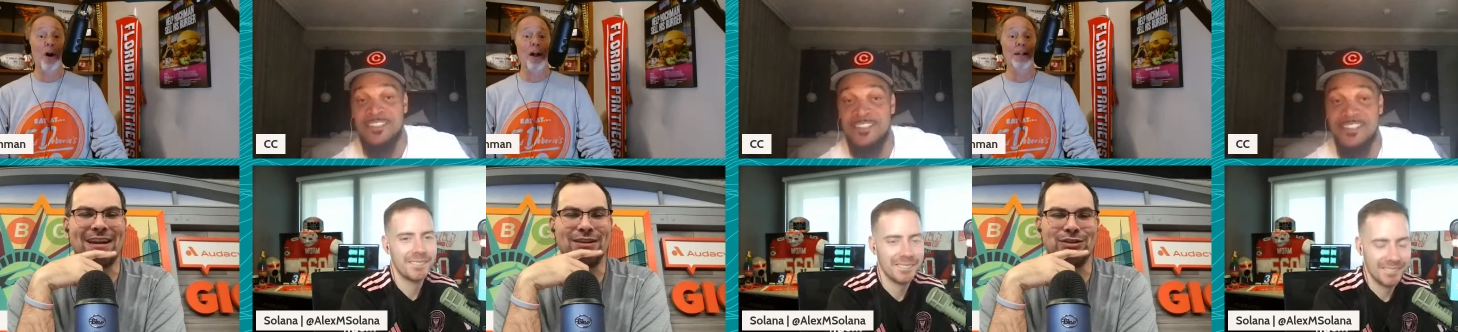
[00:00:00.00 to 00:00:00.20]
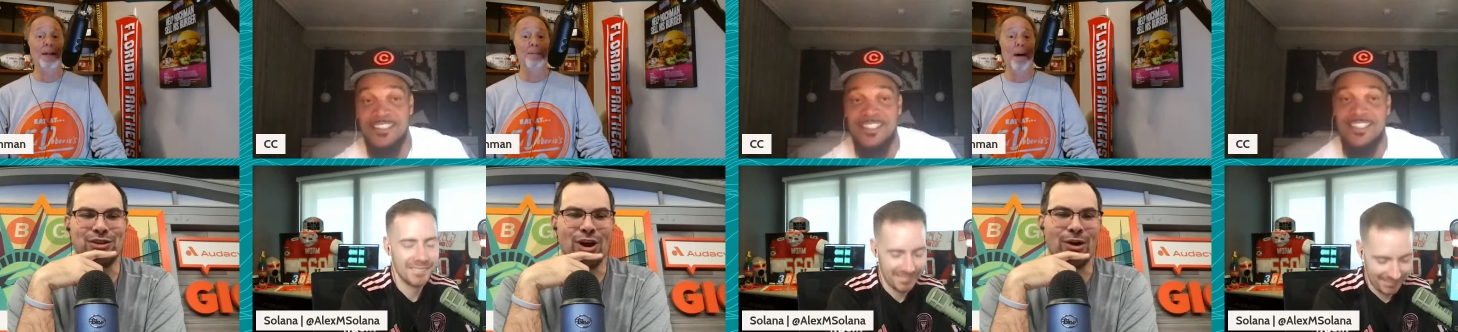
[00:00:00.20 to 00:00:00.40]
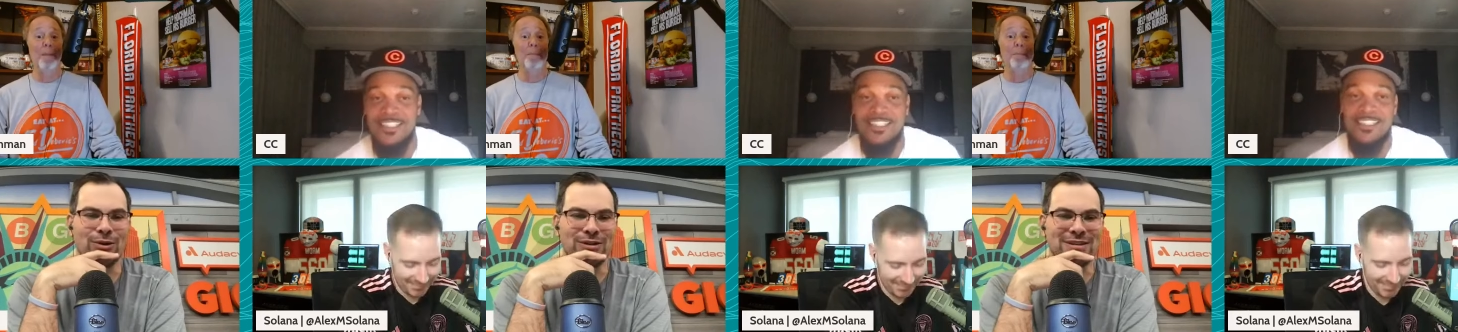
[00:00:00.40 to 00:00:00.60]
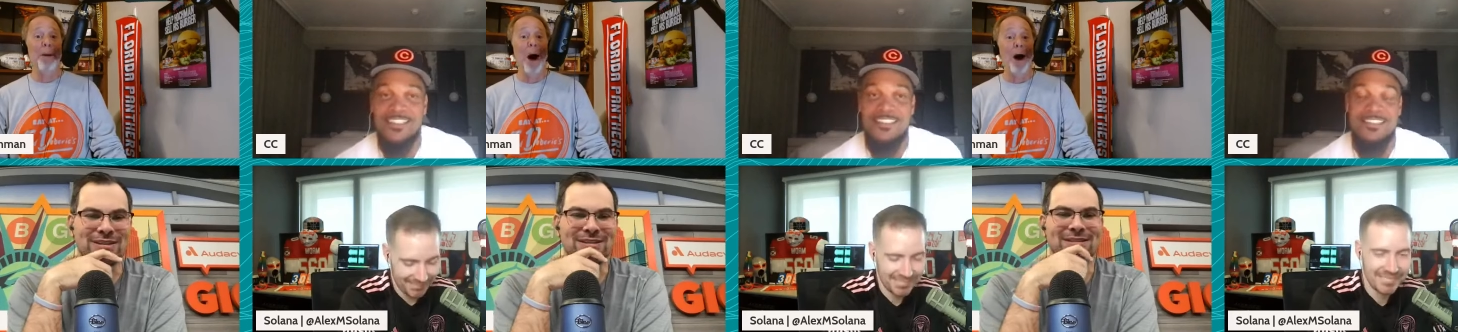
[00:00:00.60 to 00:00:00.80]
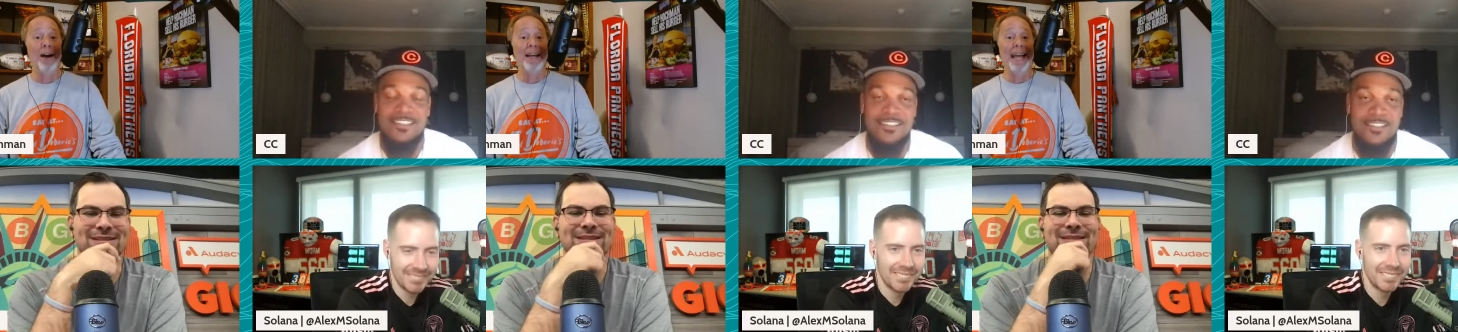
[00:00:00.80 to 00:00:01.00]
Speaker 1: Called jokes. him a
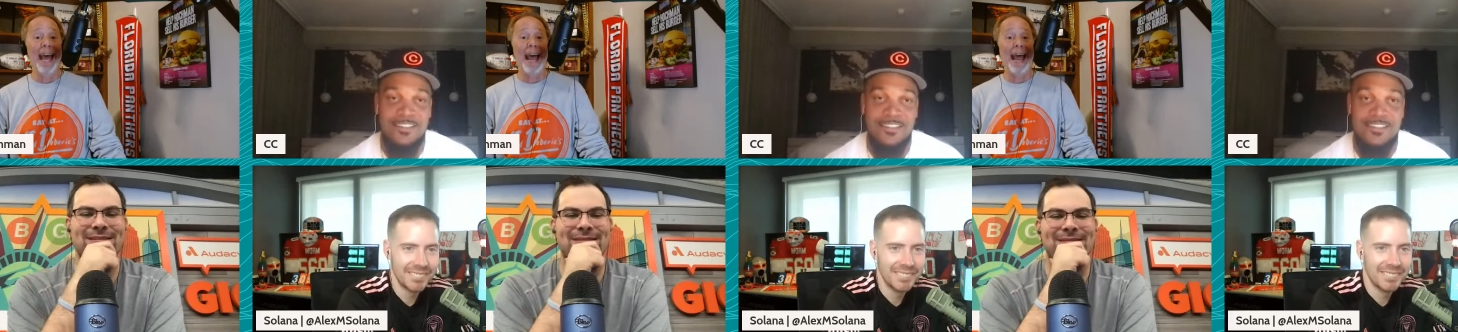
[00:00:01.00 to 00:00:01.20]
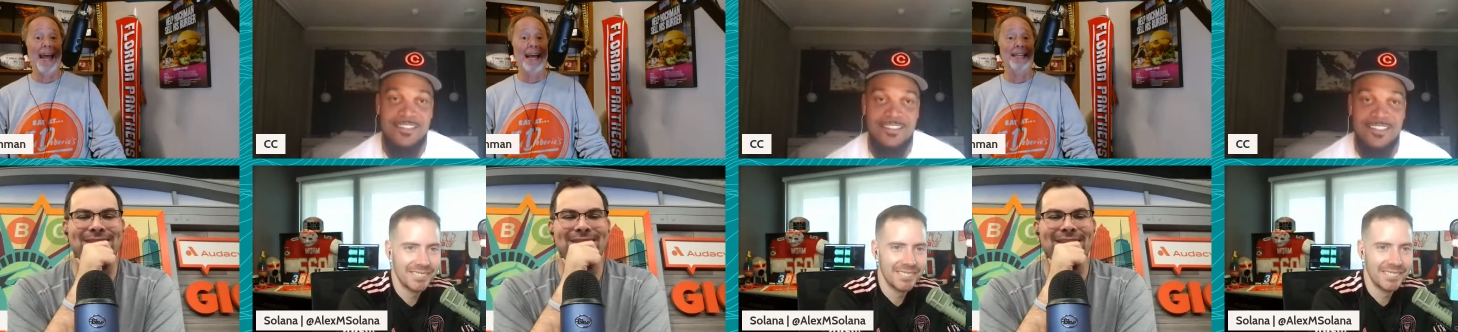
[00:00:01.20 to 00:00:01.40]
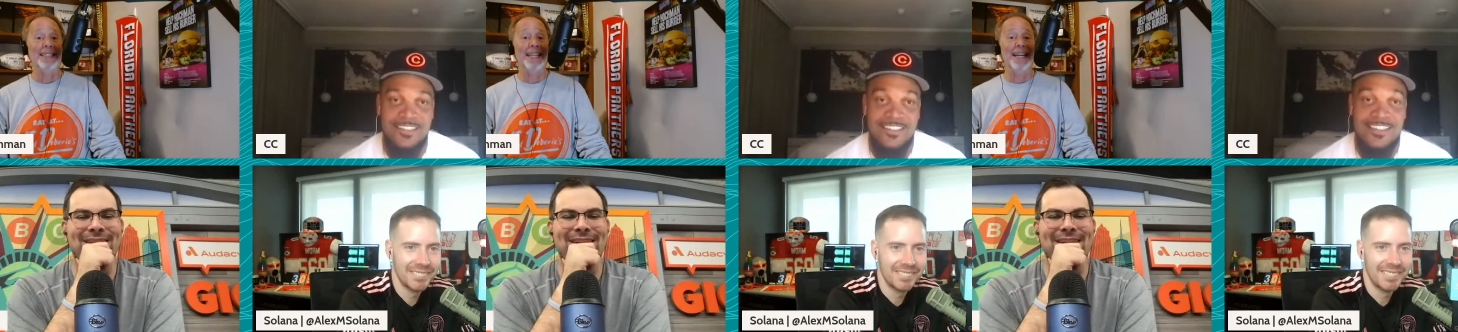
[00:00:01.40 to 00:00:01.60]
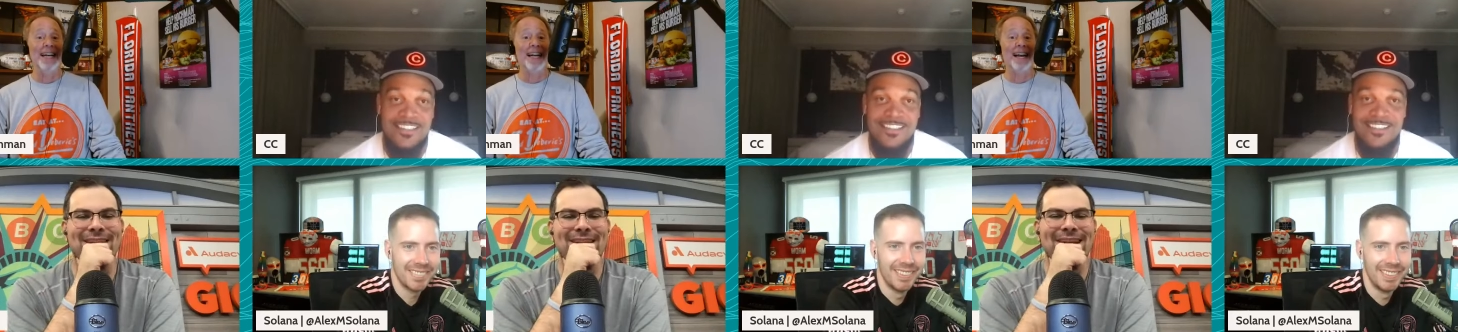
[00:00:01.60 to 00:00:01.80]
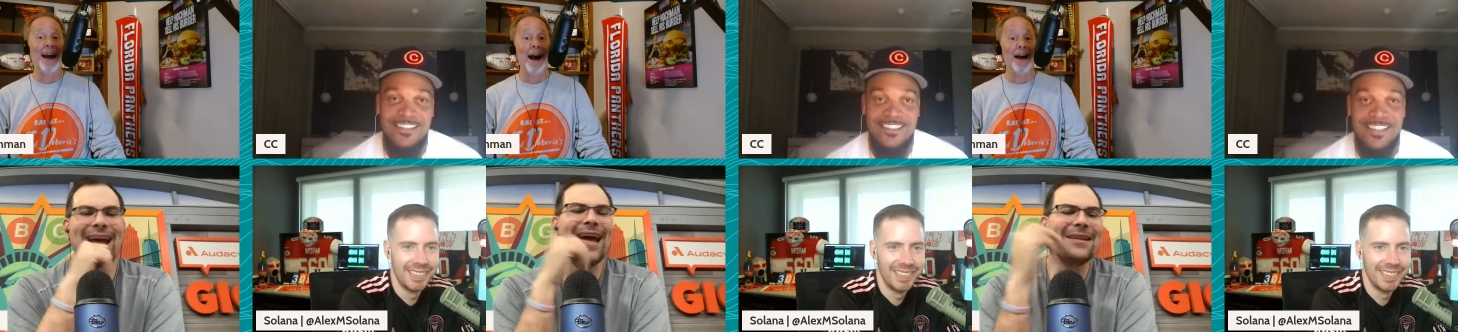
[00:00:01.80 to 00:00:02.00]
punk ass and a
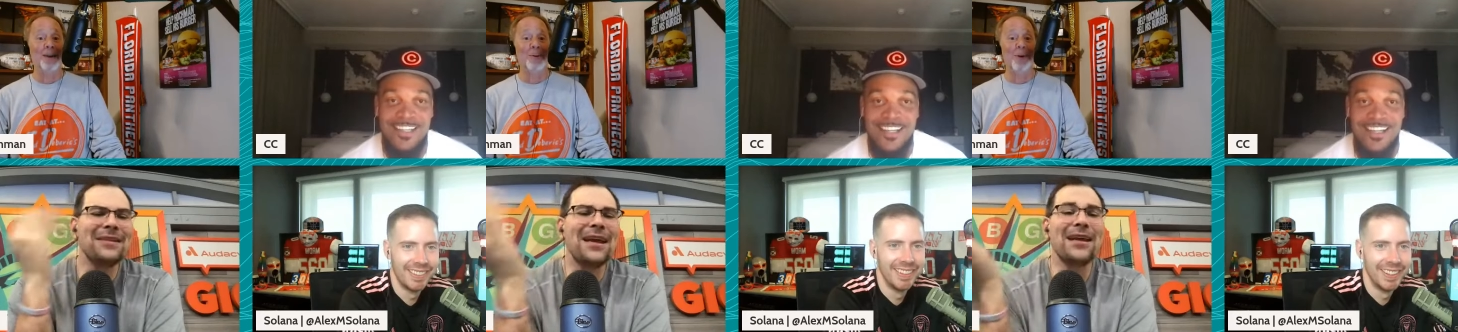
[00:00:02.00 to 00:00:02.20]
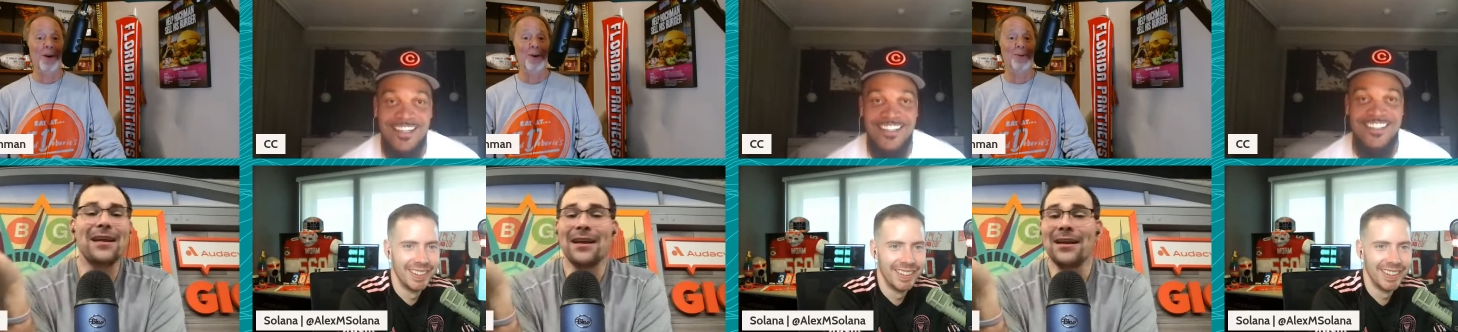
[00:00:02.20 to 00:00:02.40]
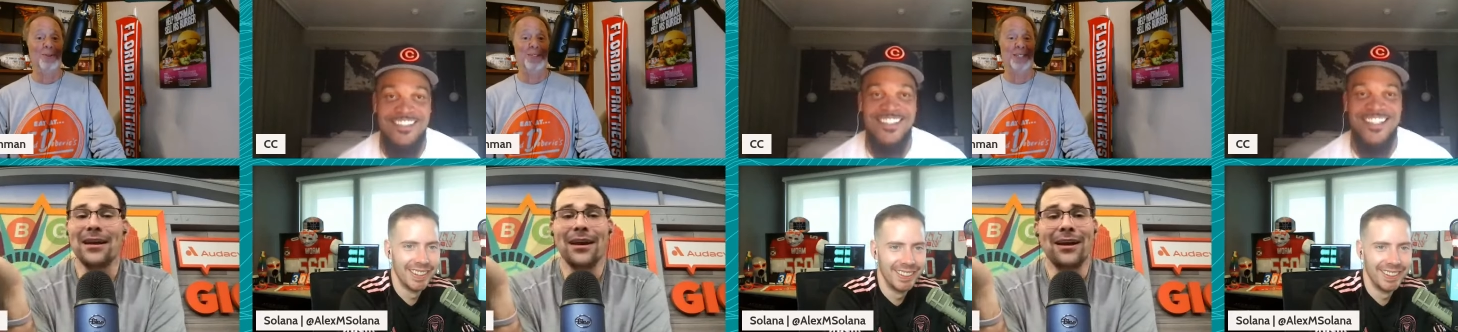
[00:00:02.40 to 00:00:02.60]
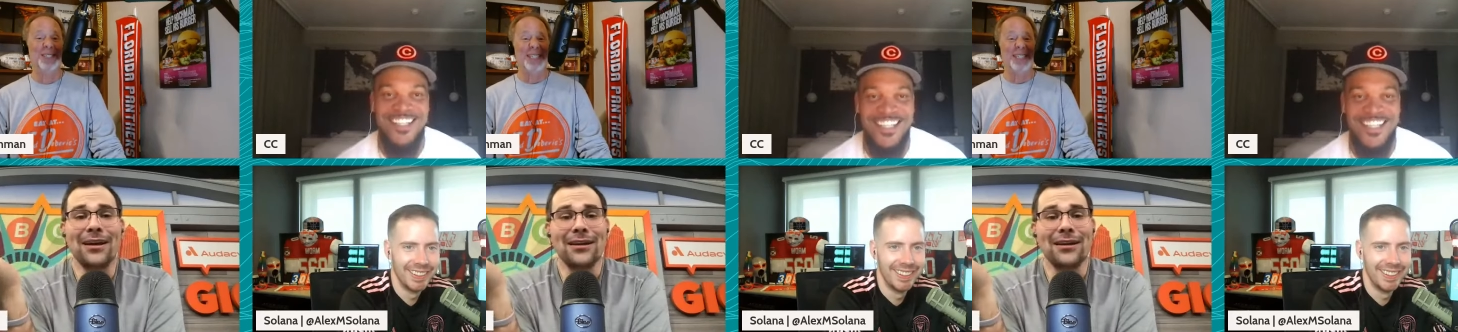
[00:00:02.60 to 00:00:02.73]
cockroach.